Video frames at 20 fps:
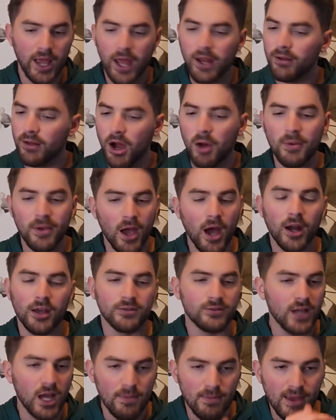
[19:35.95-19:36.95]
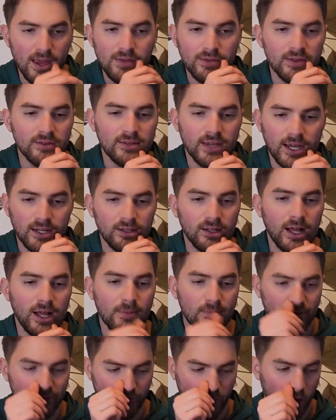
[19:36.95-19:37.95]
And I'll be honest, I made this
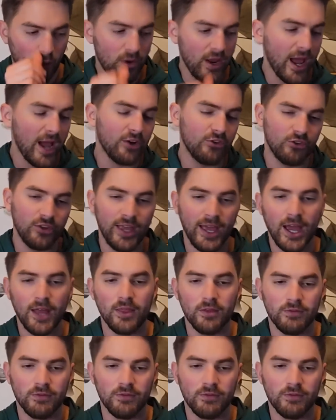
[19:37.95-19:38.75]
headline before we actually had